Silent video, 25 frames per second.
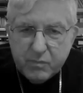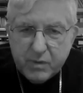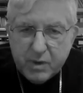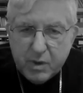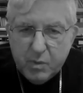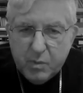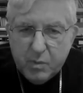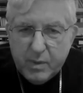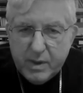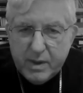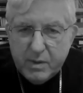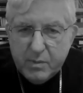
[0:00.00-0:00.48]

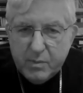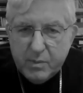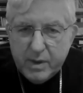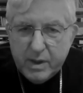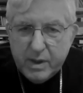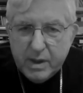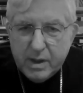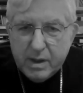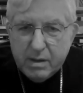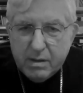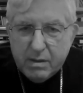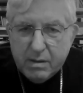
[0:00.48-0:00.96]
when
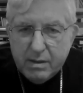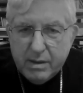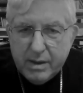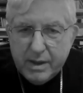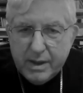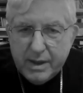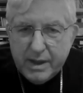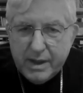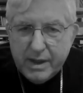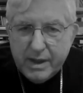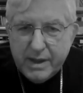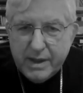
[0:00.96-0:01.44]
we are
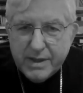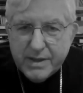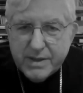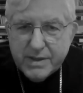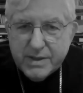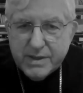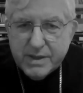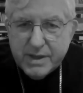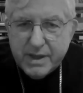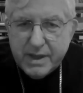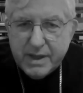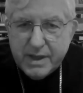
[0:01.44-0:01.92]

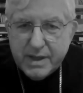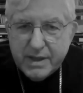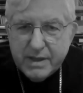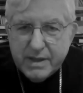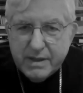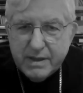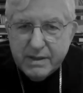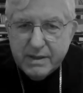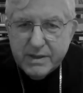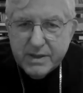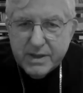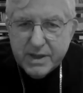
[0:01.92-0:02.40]
engaged
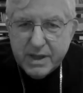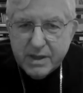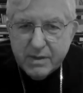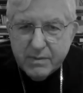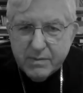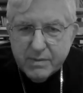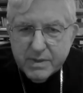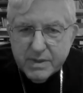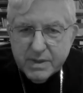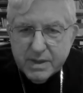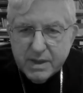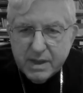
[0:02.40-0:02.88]
in
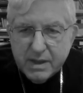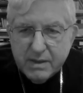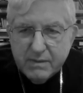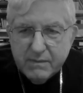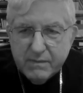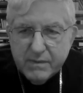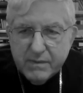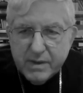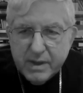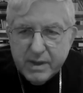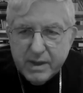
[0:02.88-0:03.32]
generous love.